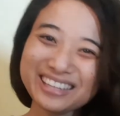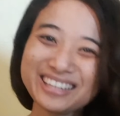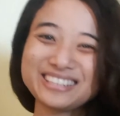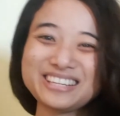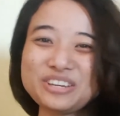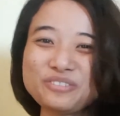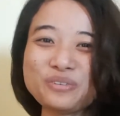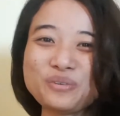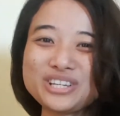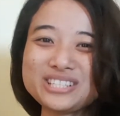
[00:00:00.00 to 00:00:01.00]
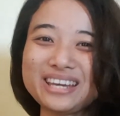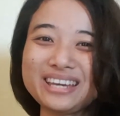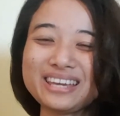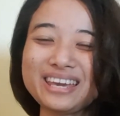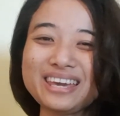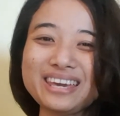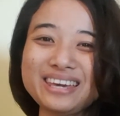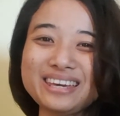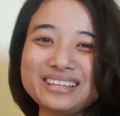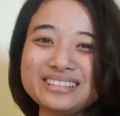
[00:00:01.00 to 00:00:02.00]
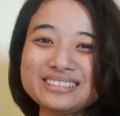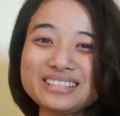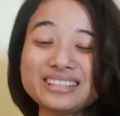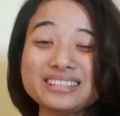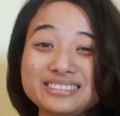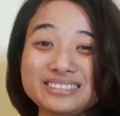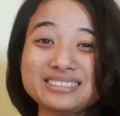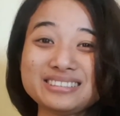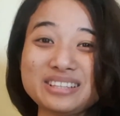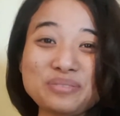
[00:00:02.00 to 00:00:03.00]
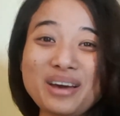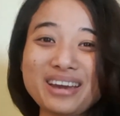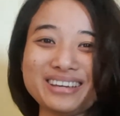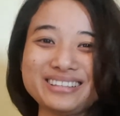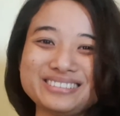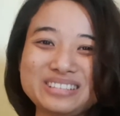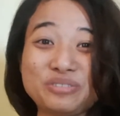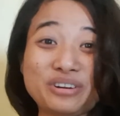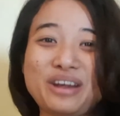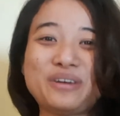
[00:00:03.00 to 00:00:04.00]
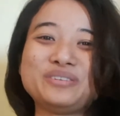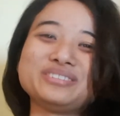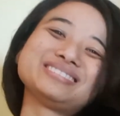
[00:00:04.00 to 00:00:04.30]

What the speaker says: thank you for watching, and goodbye for now.